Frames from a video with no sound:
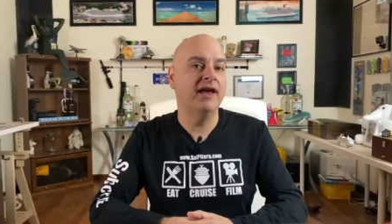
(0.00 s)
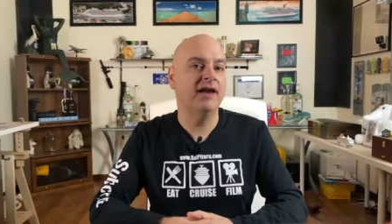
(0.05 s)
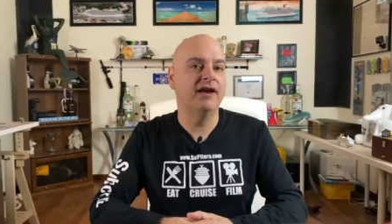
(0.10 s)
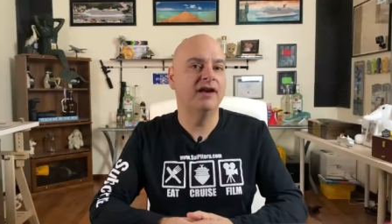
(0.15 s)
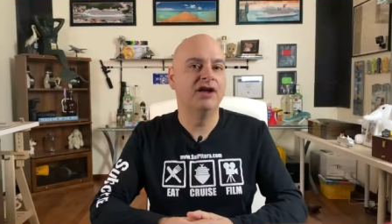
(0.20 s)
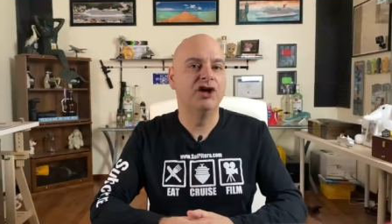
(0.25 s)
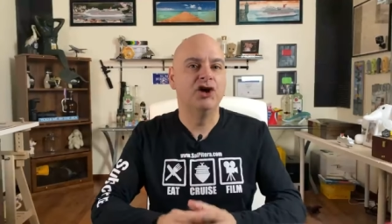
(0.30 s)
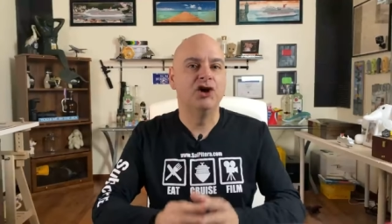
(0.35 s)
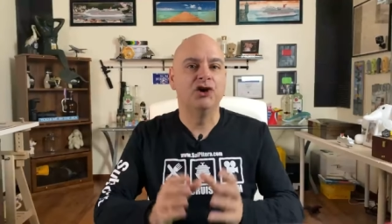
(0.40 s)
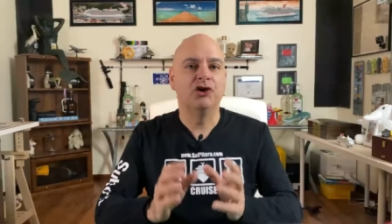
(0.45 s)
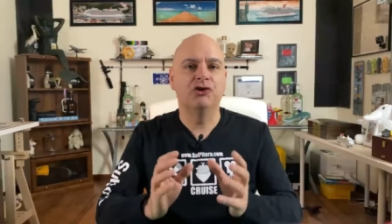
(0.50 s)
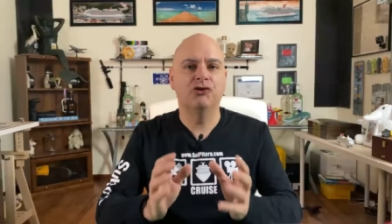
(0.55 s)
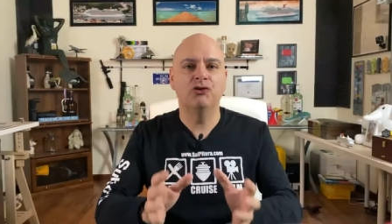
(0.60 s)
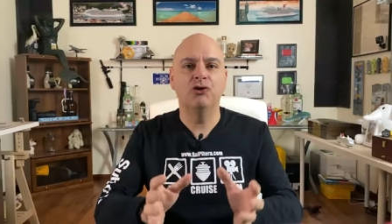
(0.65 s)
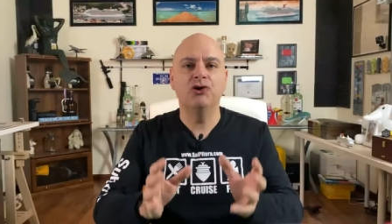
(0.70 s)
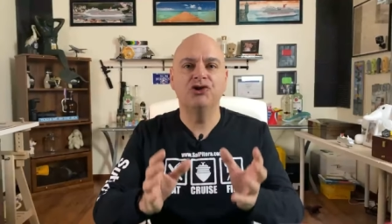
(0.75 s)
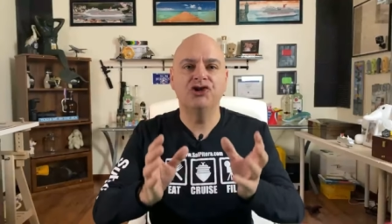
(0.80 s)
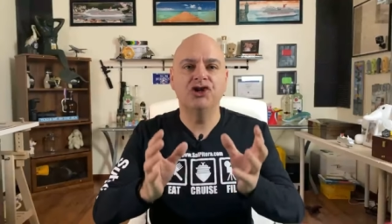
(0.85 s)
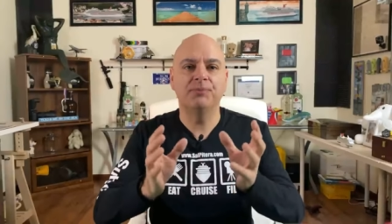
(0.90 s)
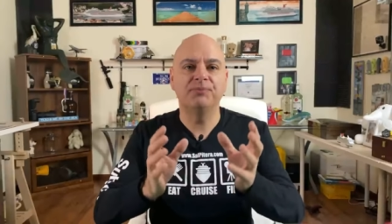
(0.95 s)
eight,
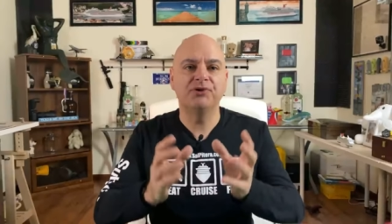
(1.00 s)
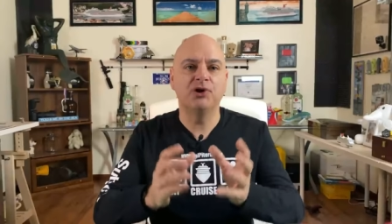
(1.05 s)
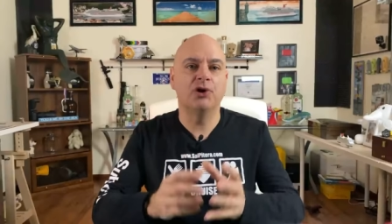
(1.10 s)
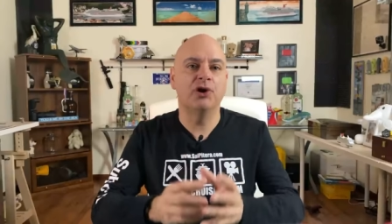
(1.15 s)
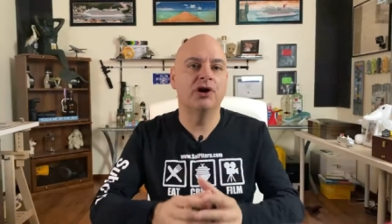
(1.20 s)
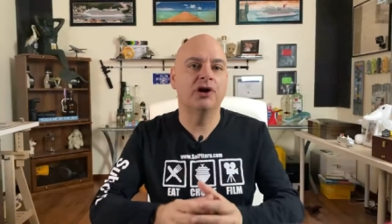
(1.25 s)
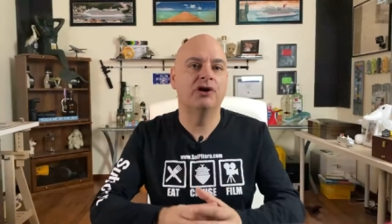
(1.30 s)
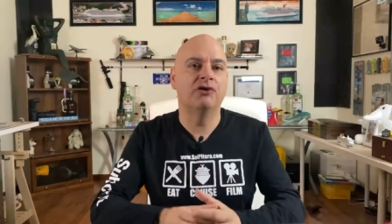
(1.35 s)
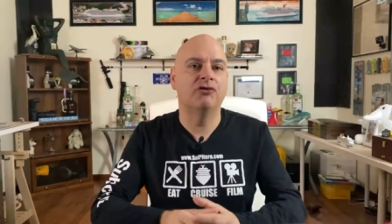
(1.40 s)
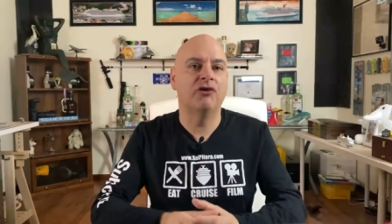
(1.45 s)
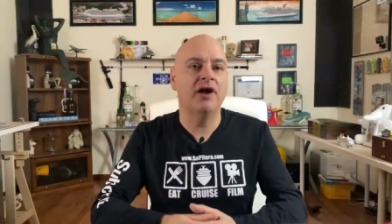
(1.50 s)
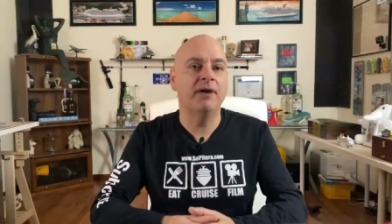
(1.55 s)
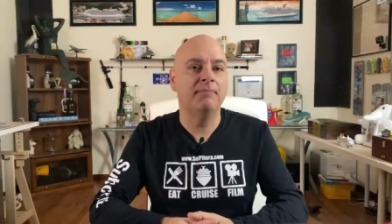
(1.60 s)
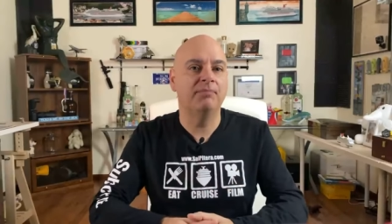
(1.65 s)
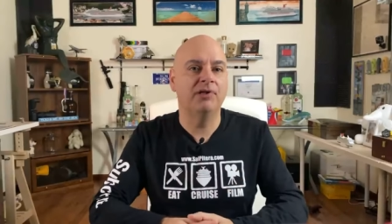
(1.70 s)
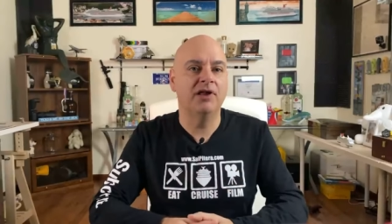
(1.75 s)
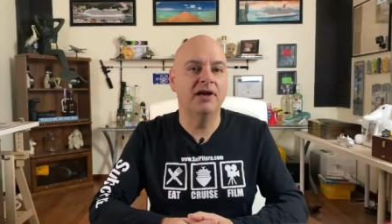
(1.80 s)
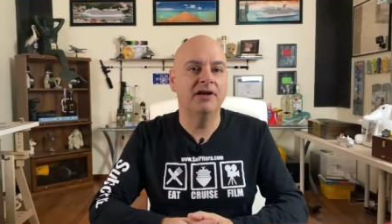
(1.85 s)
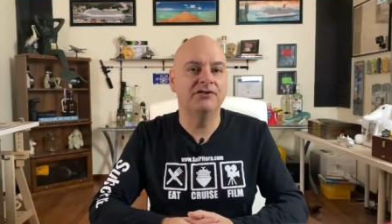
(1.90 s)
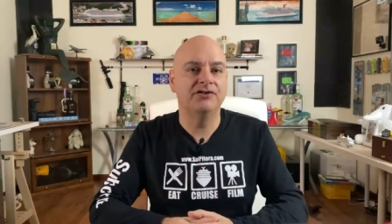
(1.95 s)
cruise ships are a great
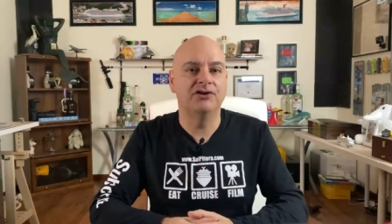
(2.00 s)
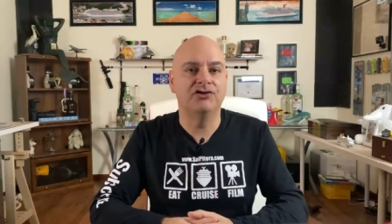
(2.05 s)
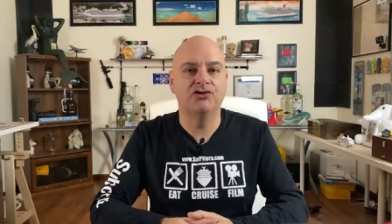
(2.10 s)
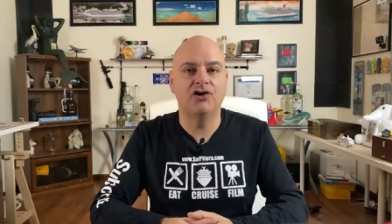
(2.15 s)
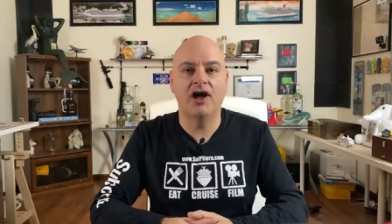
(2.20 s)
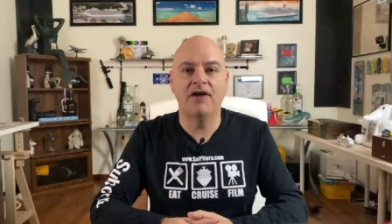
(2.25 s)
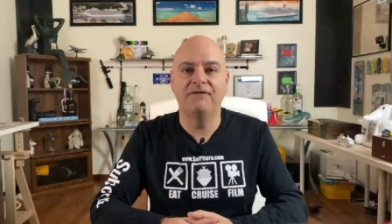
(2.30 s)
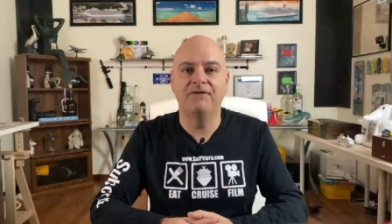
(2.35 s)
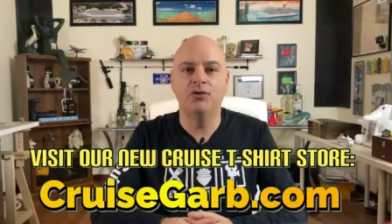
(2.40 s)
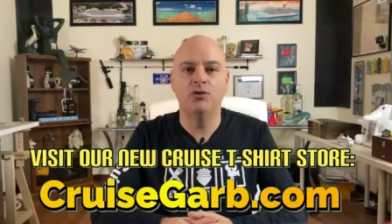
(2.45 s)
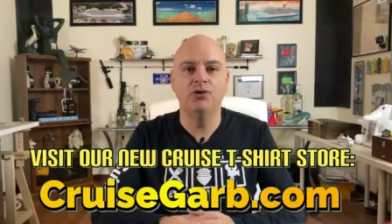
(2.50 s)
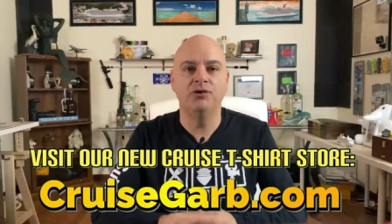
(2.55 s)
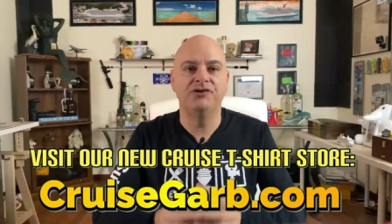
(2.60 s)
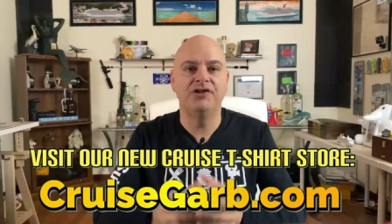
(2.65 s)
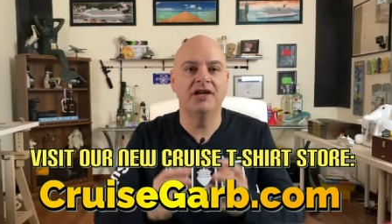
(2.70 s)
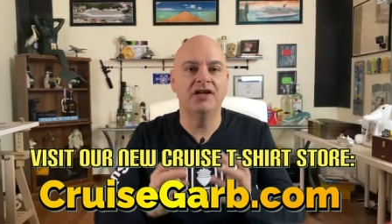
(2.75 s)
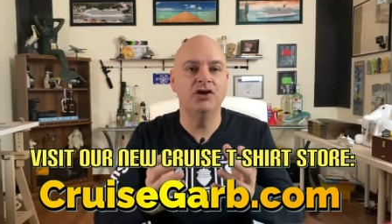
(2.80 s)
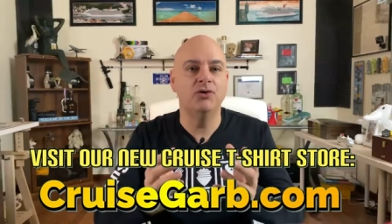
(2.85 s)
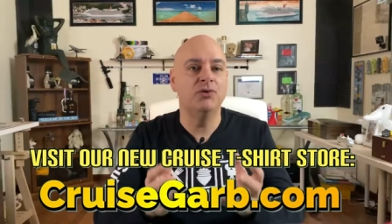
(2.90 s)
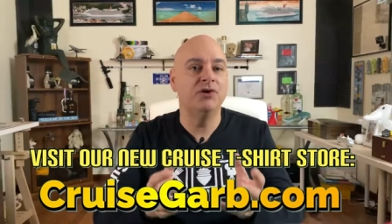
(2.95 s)
place to try foods
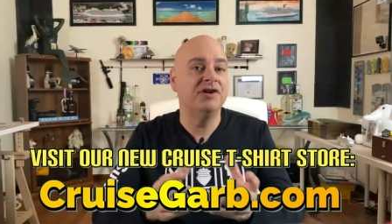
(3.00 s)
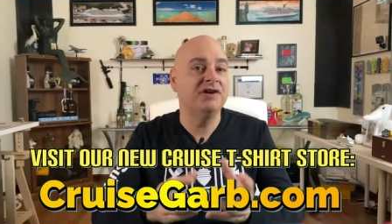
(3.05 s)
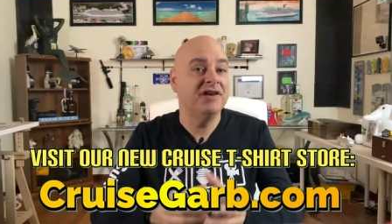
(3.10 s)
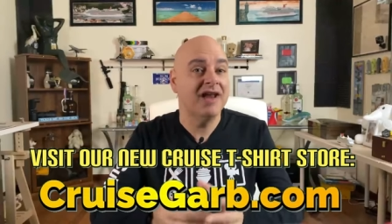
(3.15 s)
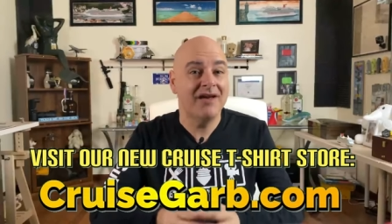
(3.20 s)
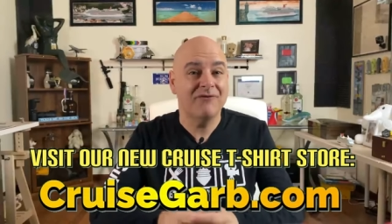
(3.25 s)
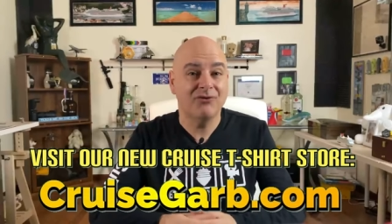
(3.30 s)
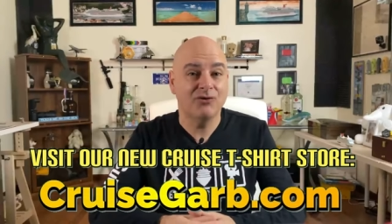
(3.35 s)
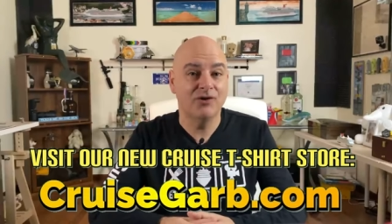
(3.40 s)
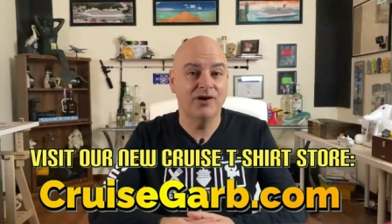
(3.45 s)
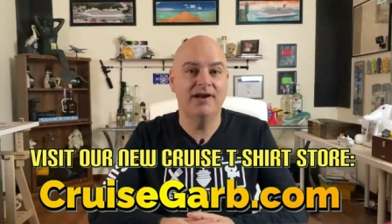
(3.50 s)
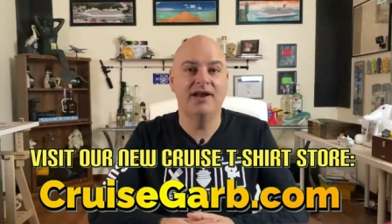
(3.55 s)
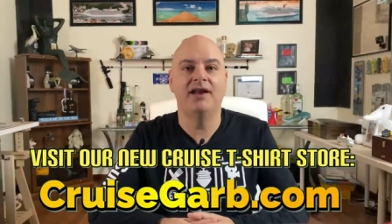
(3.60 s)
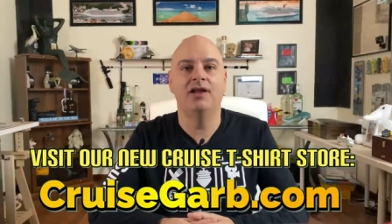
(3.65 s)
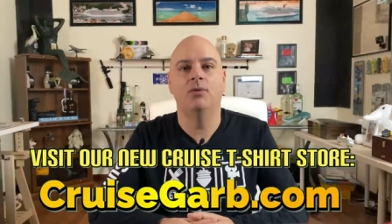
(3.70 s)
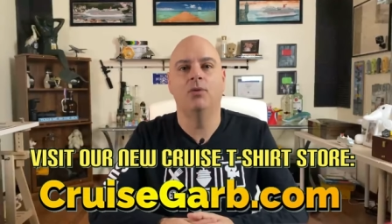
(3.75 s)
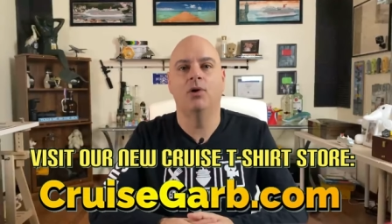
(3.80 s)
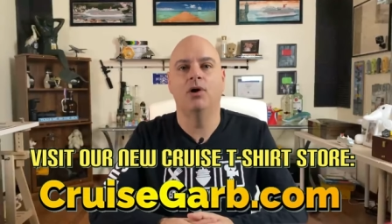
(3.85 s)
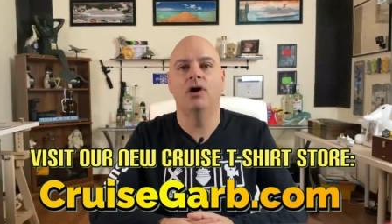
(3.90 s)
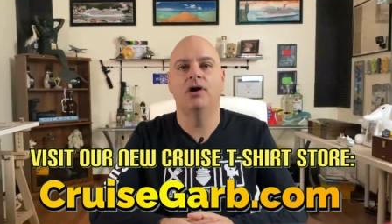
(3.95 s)
that you would never eat
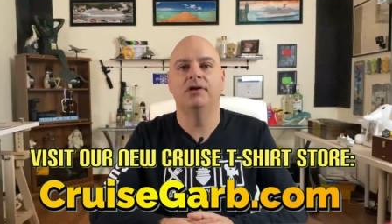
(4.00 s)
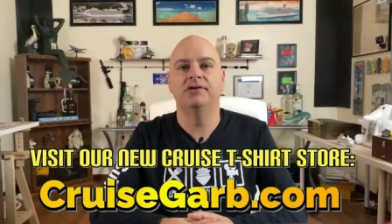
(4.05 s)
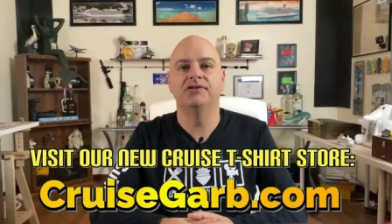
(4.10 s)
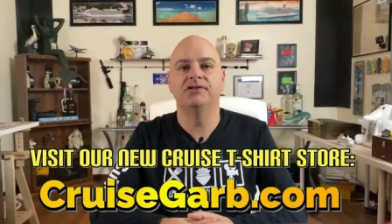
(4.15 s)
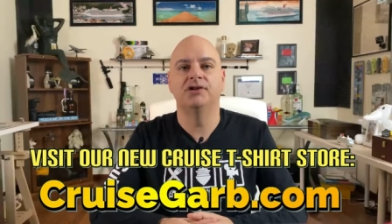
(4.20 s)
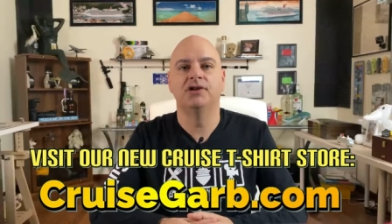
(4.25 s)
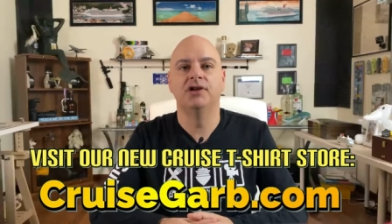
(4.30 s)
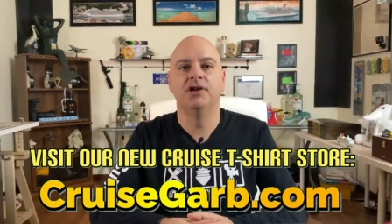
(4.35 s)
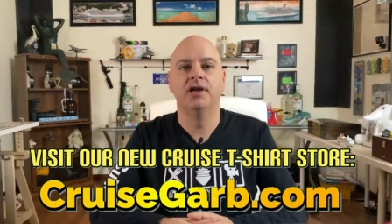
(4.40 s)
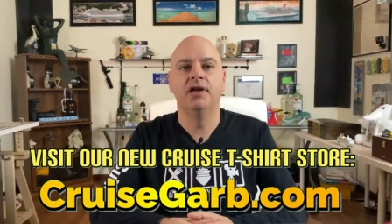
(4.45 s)
anywhere else.